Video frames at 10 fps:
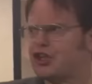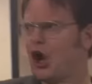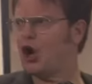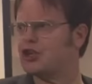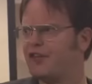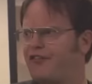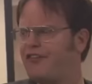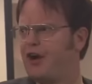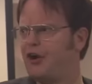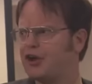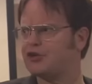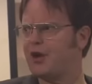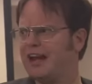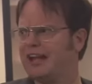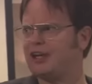sudden surge of fear and
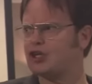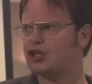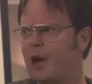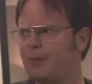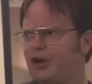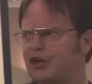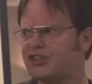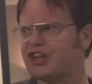adrenaline to sharpen your